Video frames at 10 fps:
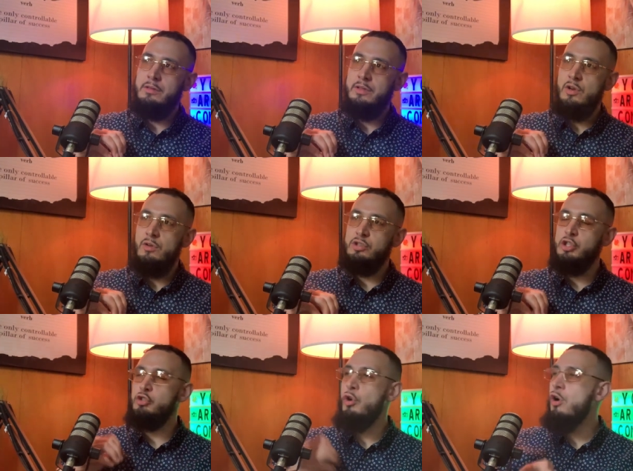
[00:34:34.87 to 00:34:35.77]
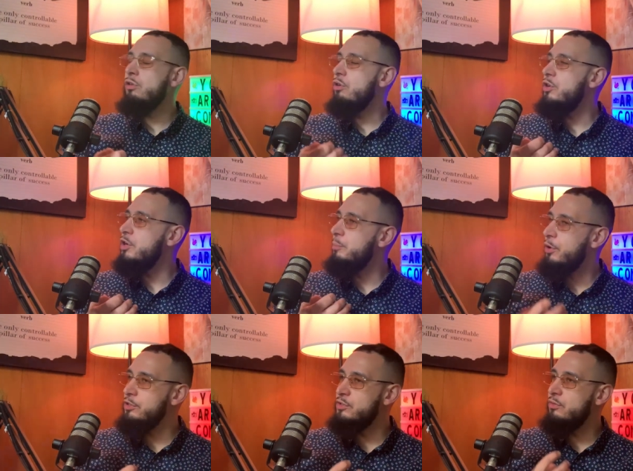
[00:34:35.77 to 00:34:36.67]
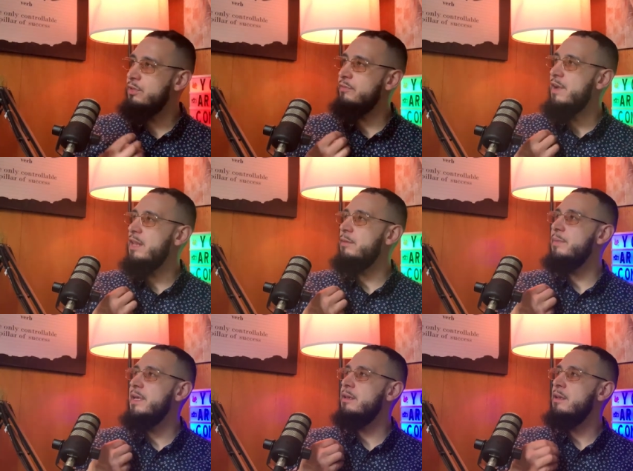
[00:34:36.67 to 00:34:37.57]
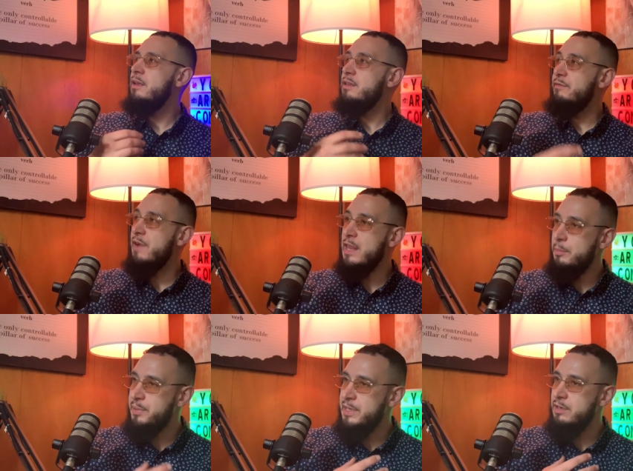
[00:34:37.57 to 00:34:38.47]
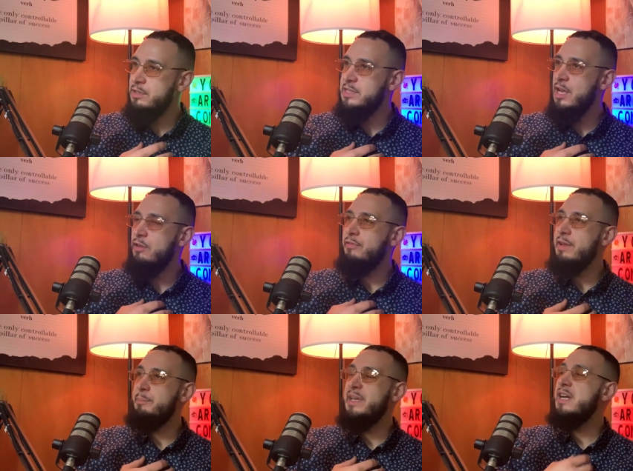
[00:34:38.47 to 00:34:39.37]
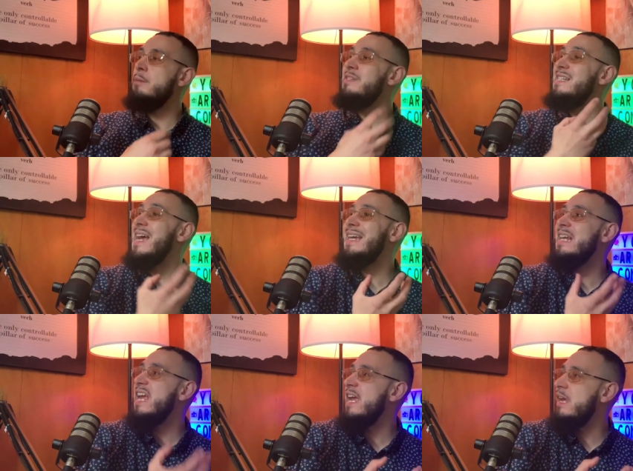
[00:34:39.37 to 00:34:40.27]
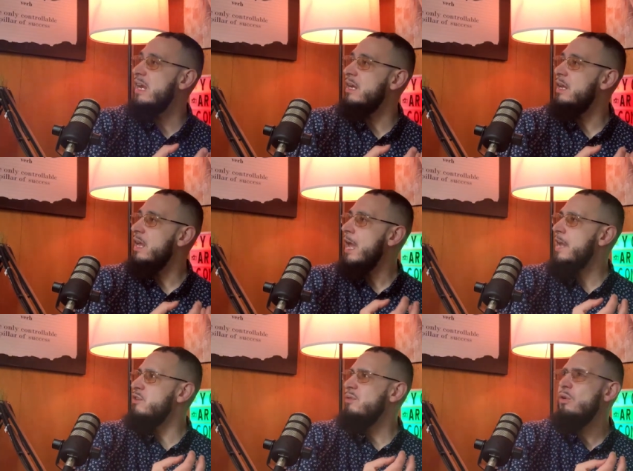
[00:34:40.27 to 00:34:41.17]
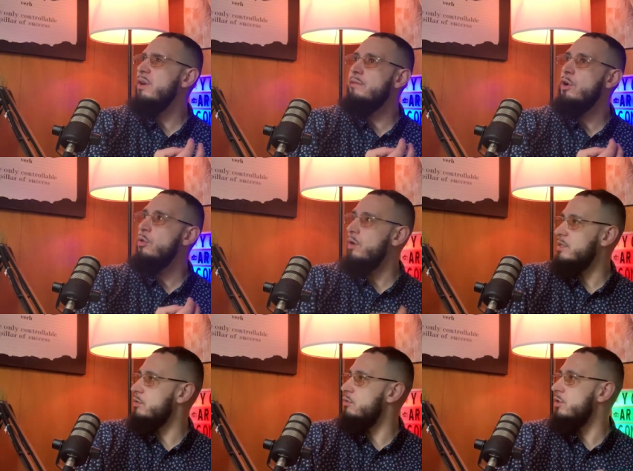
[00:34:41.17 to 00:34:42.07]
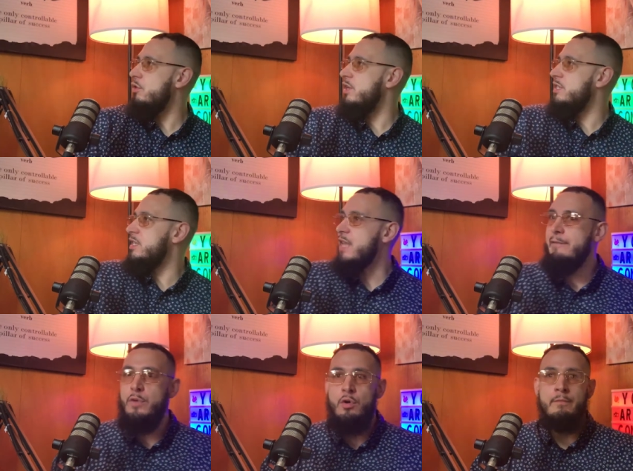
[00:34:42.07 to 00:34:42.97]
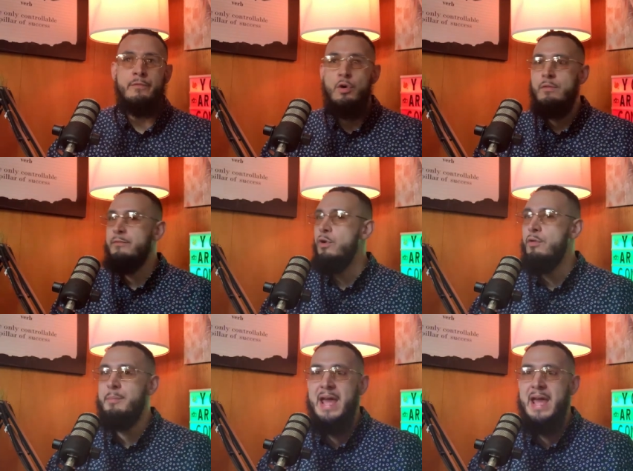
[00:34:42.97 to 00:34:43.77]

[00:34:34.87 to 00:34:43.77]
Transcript: you know stronger on your personal development developing yourself, it yes. becomes secondhand. Right. And you don't even know what's going on. It's just like boom, Listen, boom, I, boom,